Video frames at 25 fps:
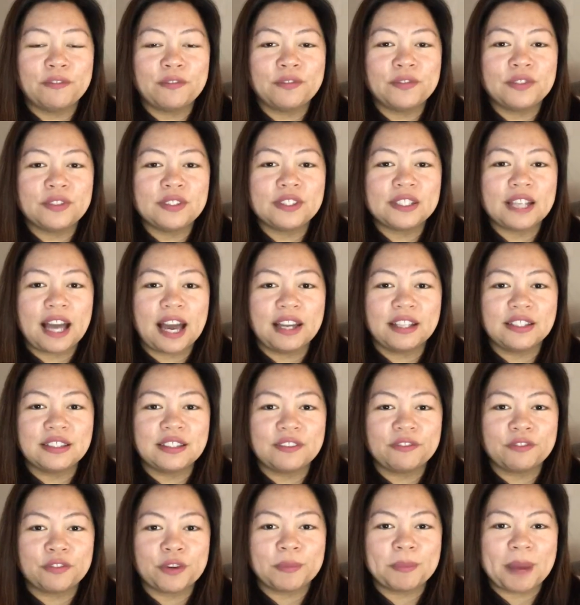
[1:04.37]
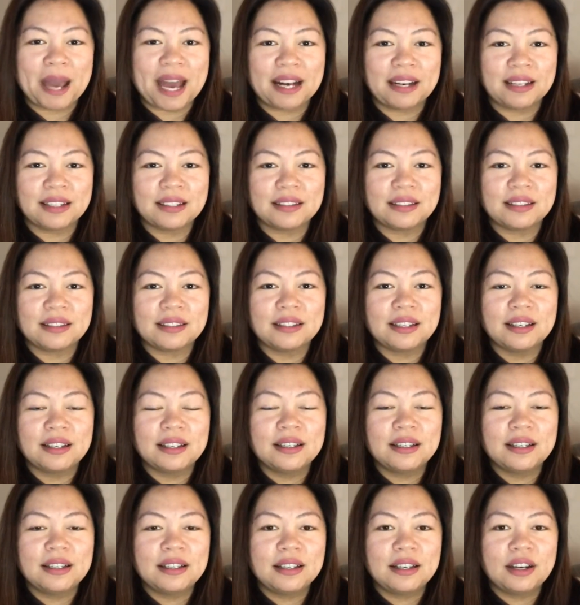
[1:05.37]
science informatics
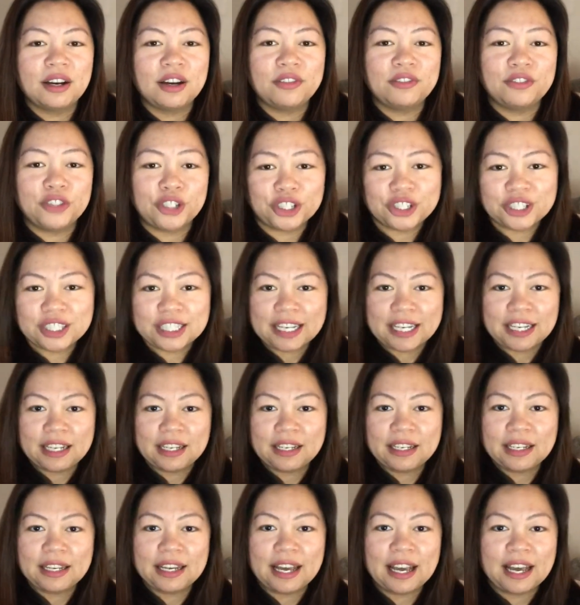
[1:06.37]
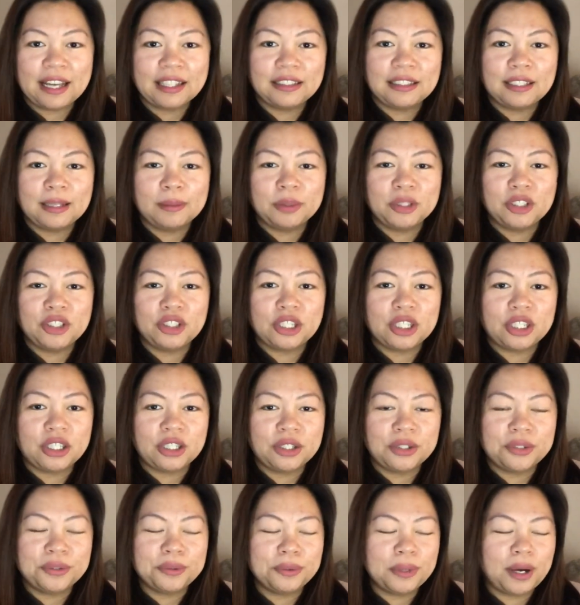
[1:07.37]
of nursing at
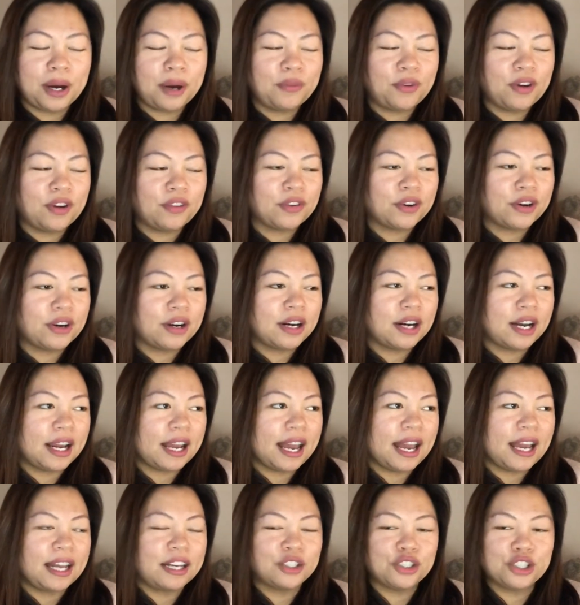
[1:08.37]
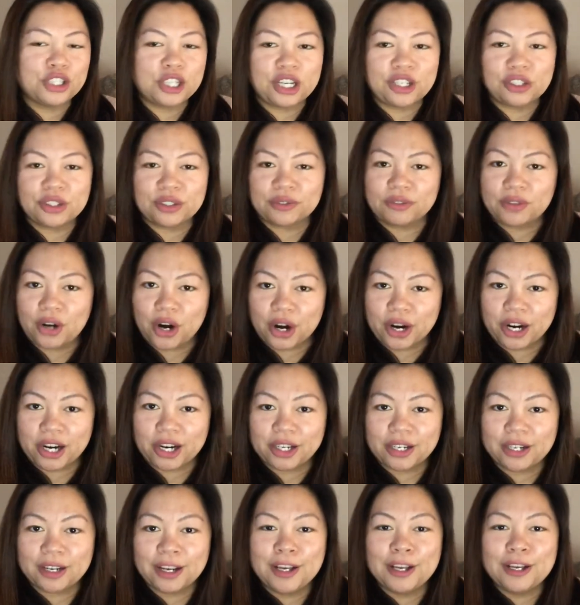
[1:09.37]
WGU. However, I had a change of heart,
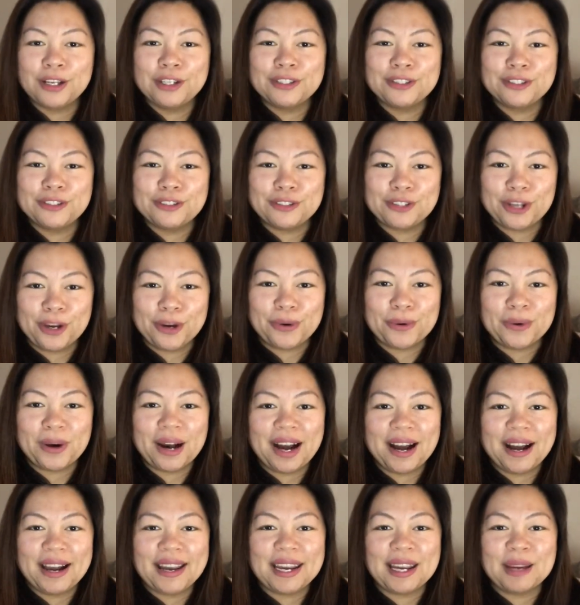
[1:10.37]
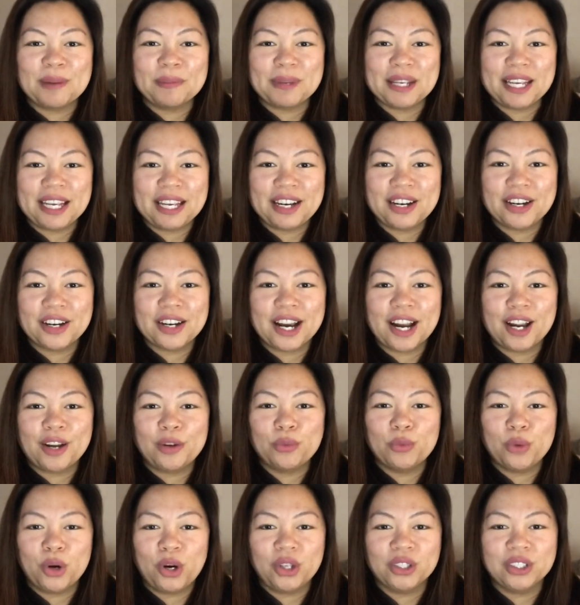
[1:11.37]
so I am here at
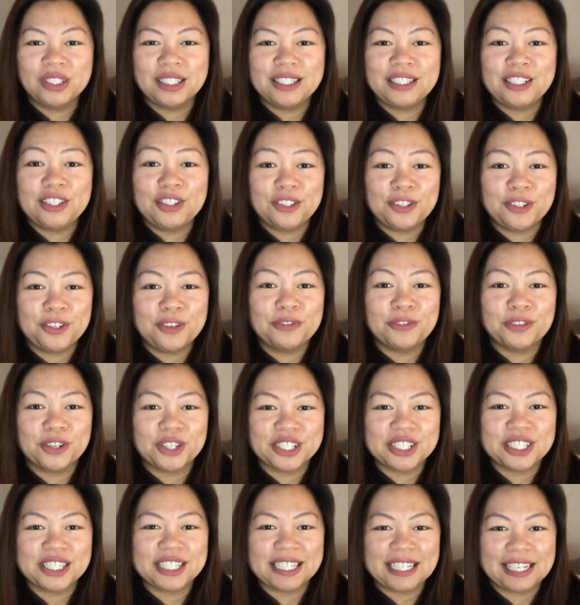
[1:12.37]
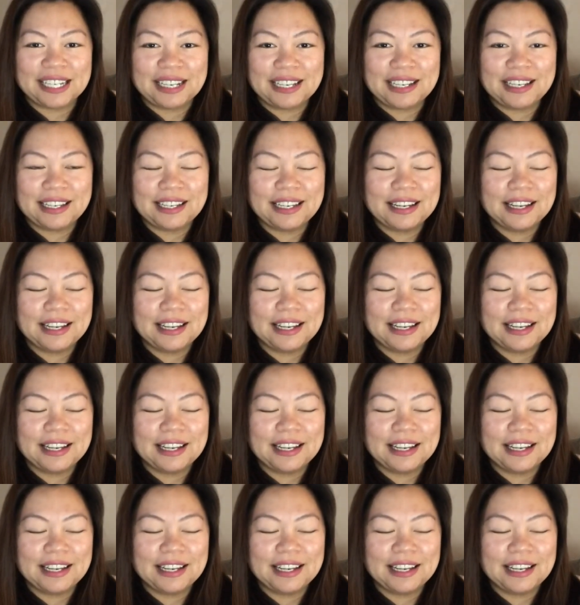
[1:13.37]
Walden University